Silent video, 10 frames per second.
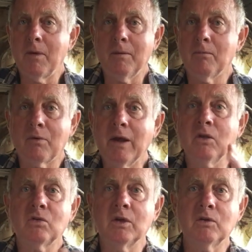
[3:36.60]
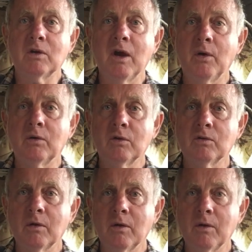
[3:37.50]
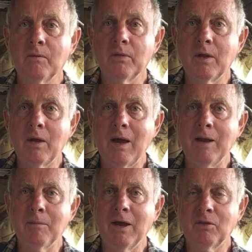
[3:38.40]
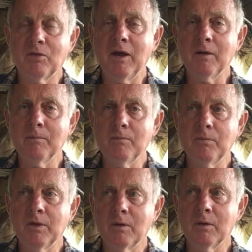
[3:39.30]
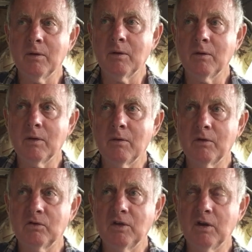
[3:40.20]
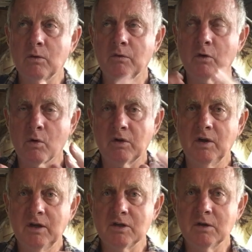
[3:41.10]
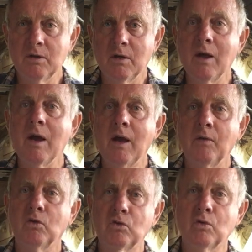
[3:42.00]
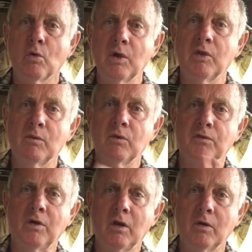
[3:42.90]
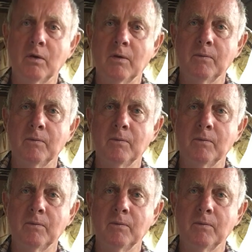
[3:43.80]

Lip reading: embrace these characters and make them the center of your attention, and the story then will follow.